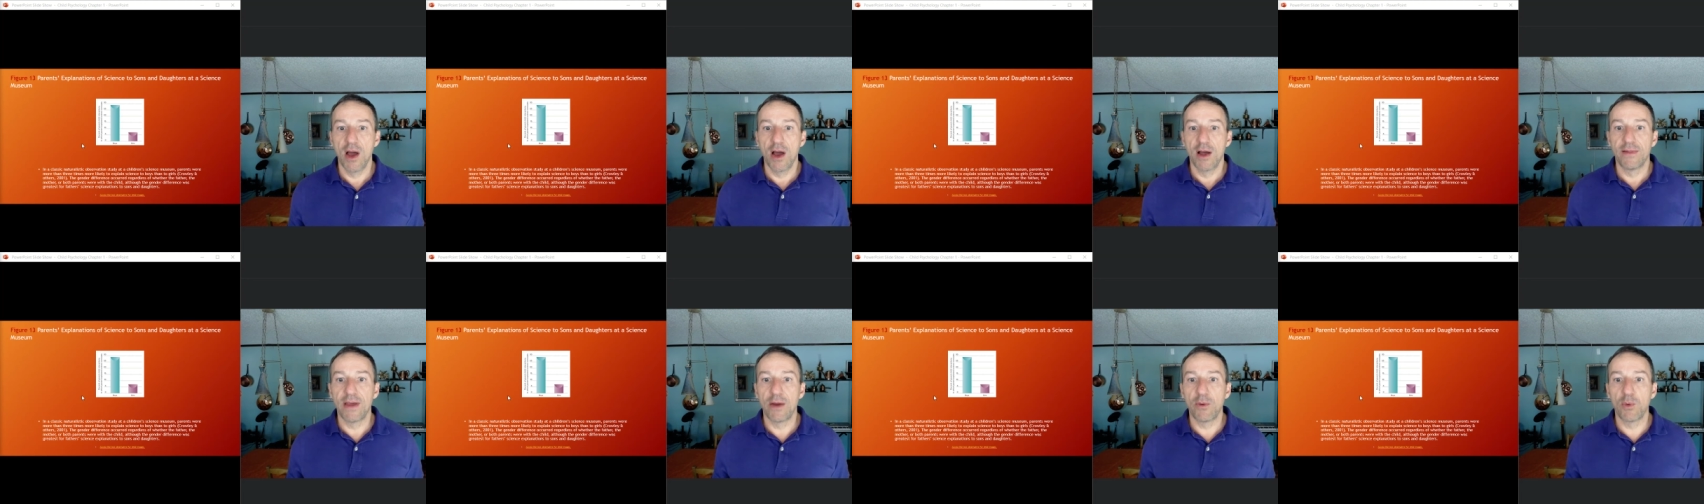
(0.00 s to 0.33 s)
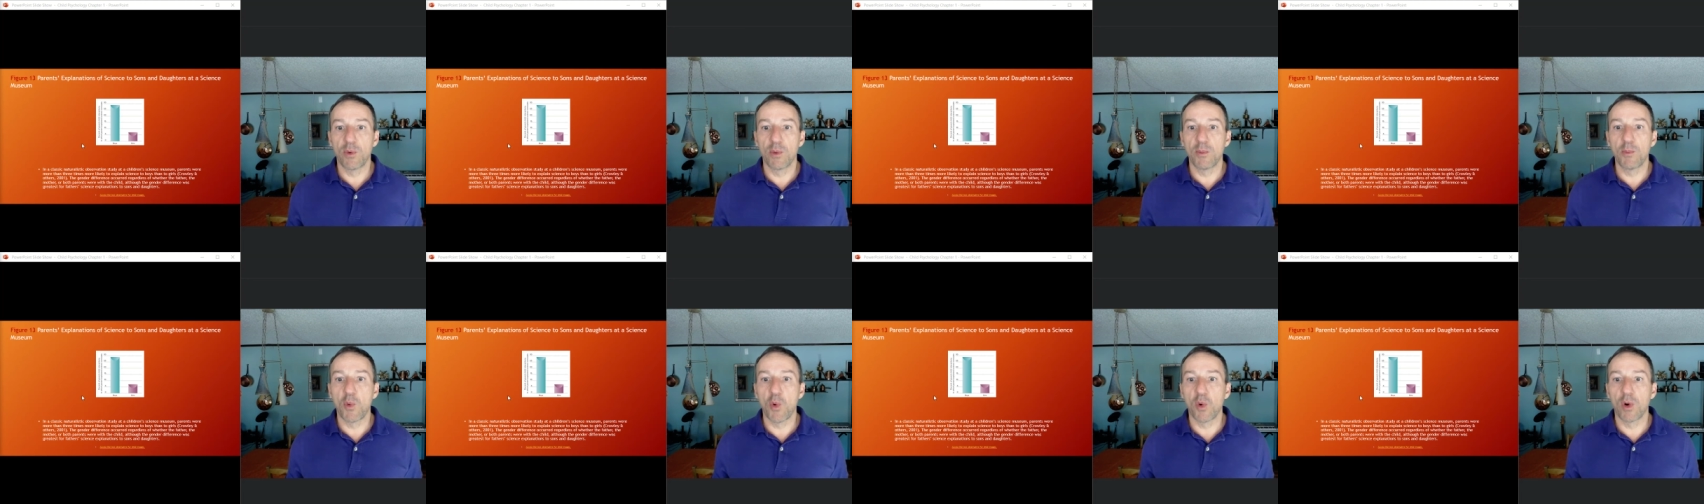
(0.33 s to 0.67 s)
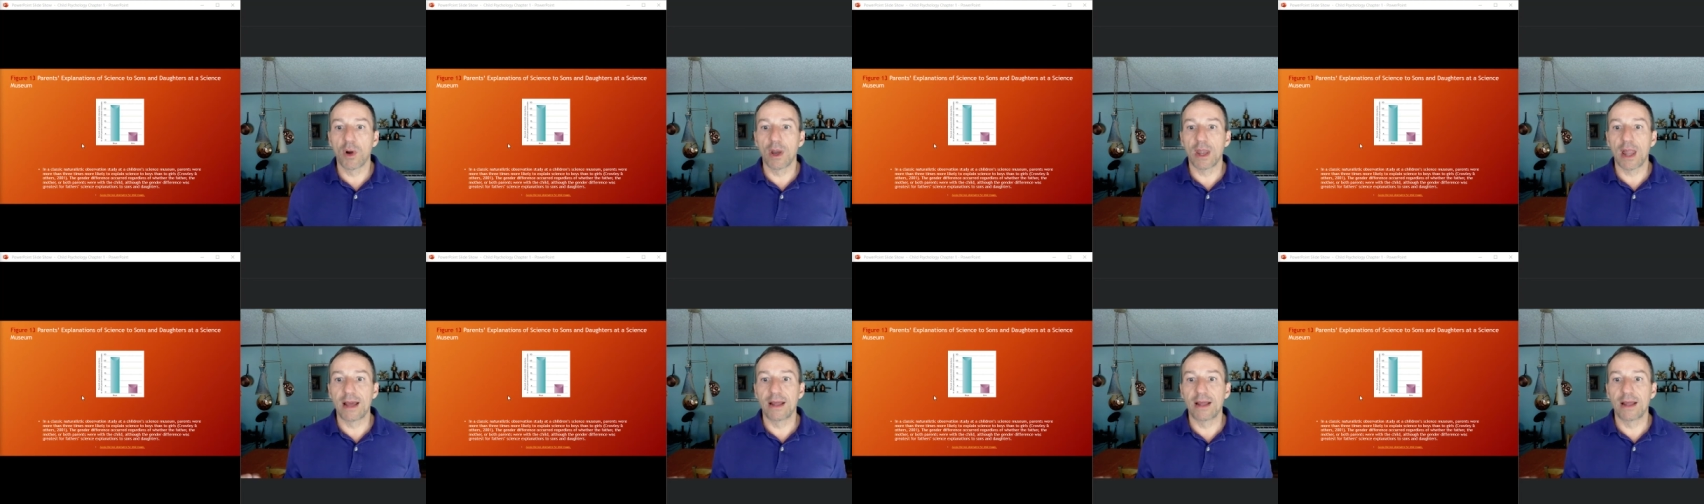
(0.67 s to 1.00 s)
they were
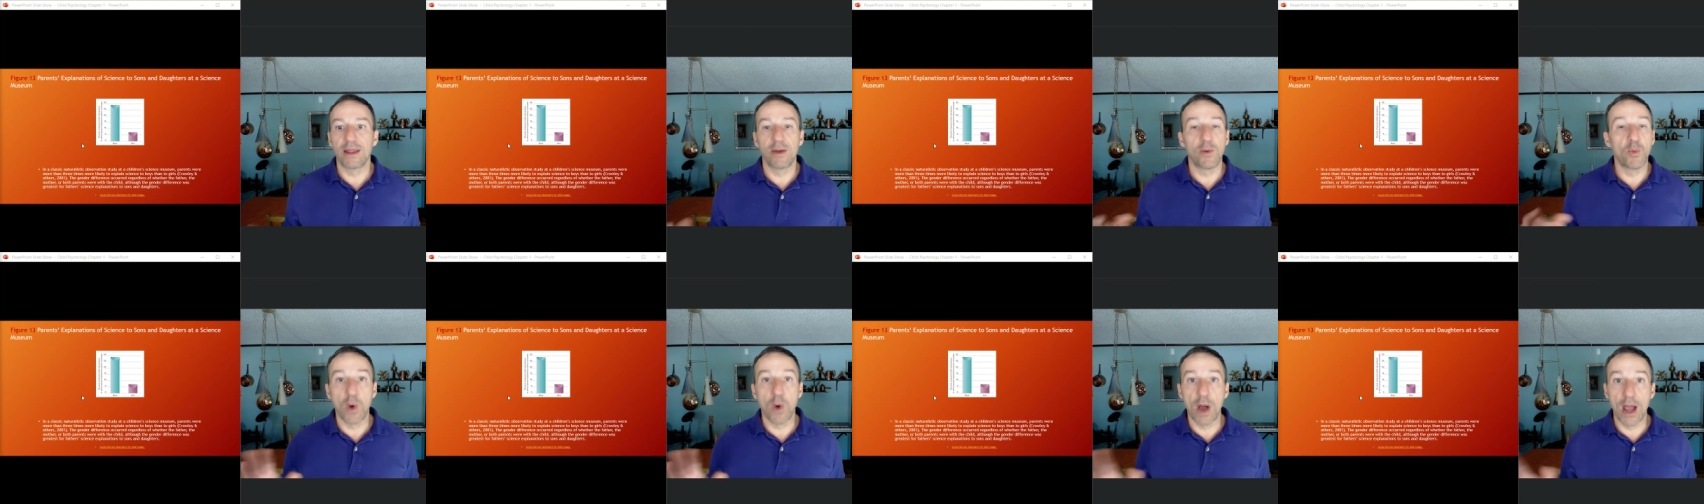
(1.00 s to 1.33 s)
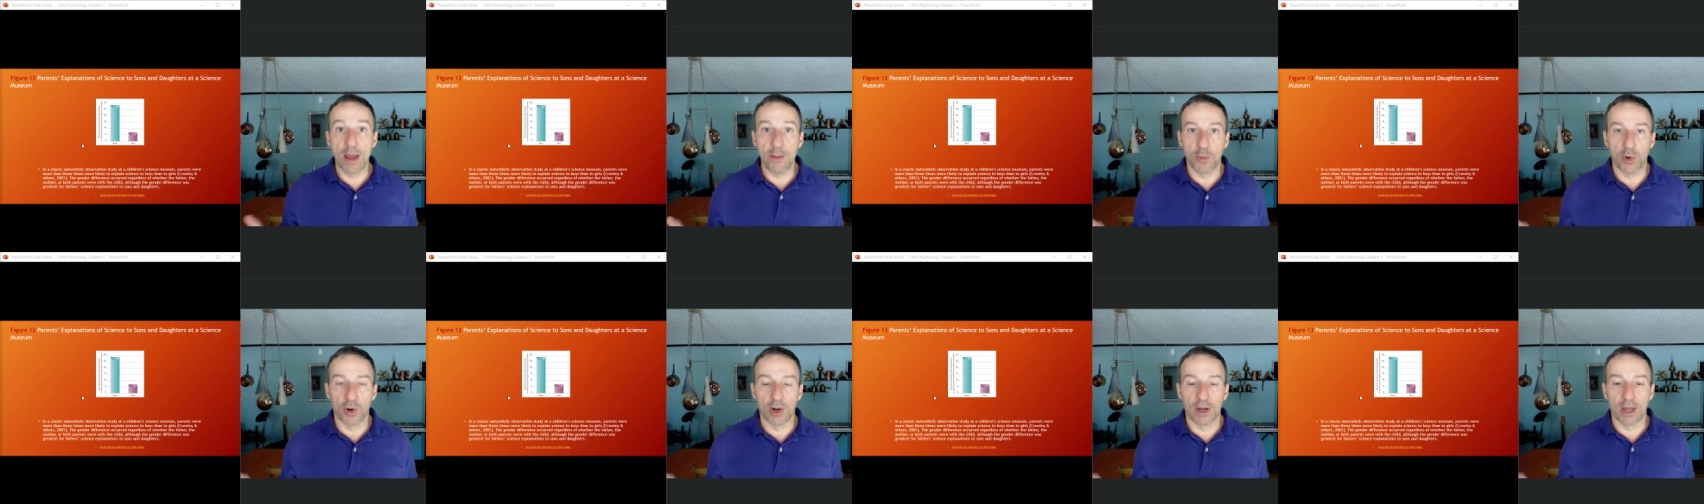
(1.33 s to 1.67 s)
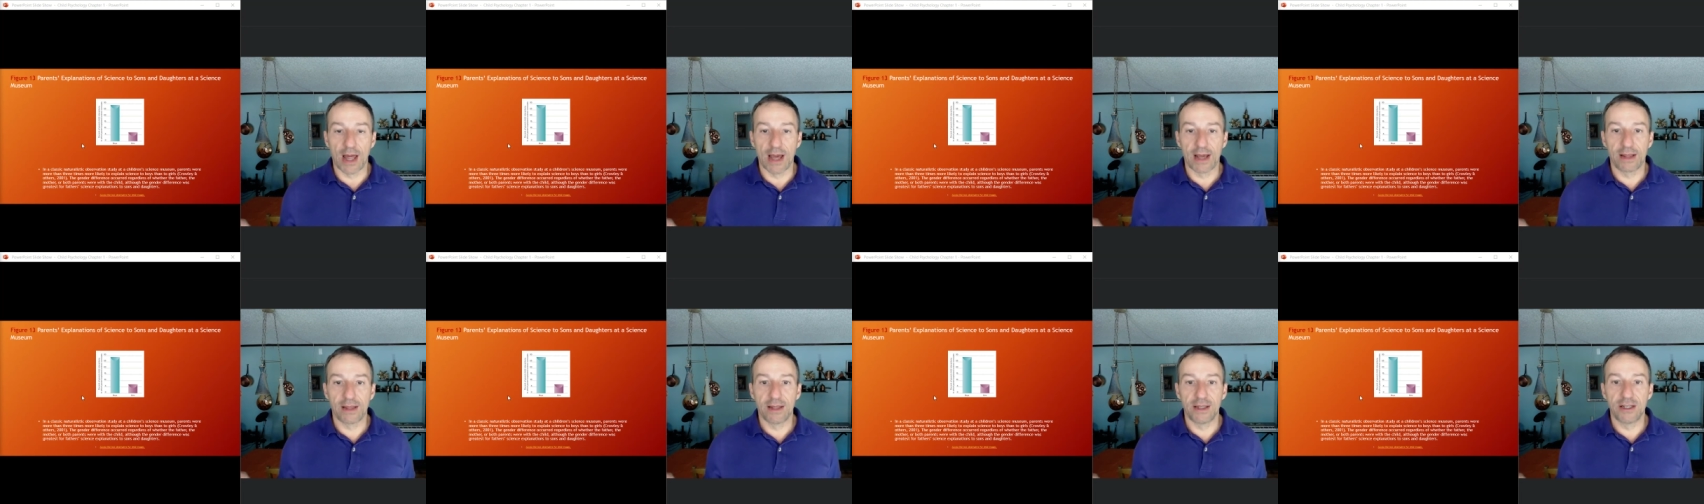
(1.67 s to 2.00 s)
way more
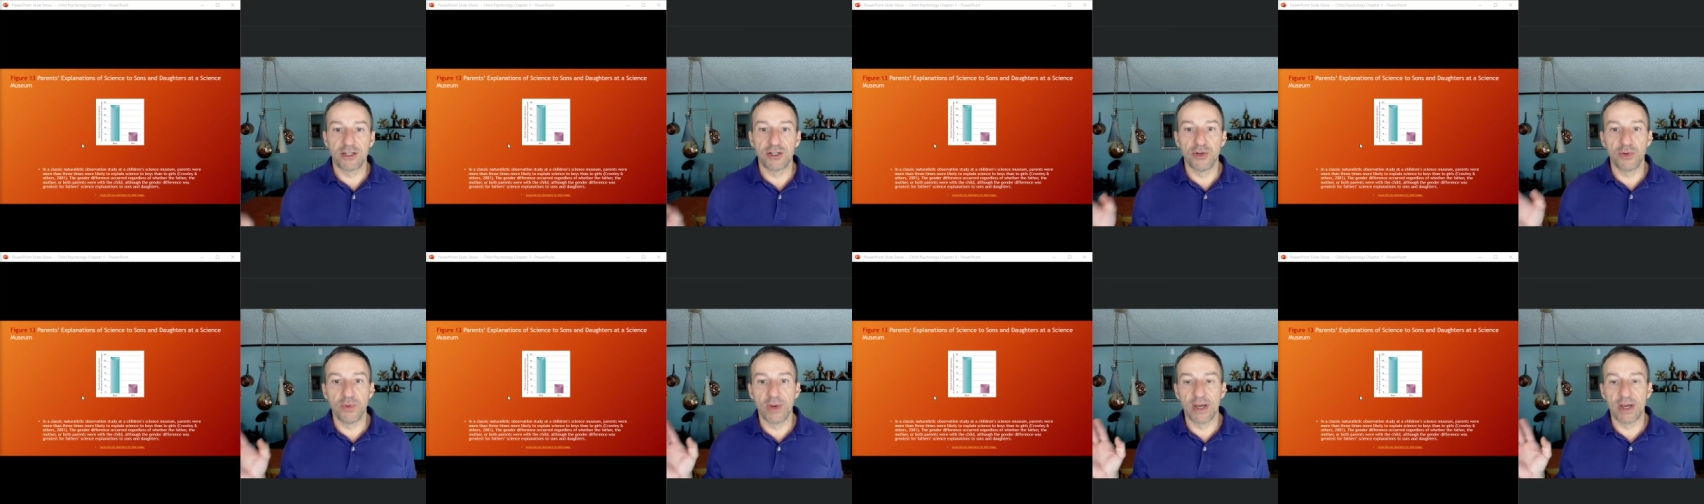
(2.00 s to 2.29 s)
likely to